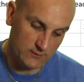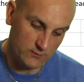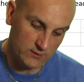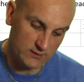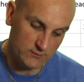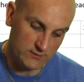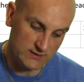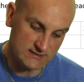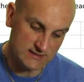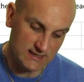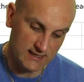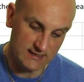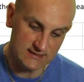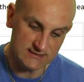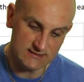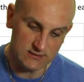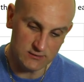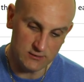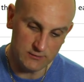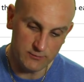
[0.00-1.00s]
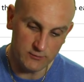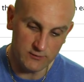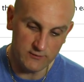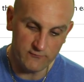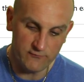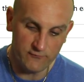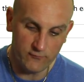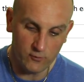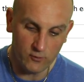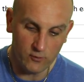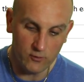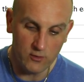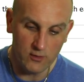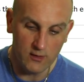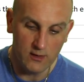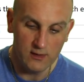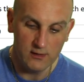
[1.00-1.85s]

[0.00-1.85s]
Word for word: what did we say, 0.4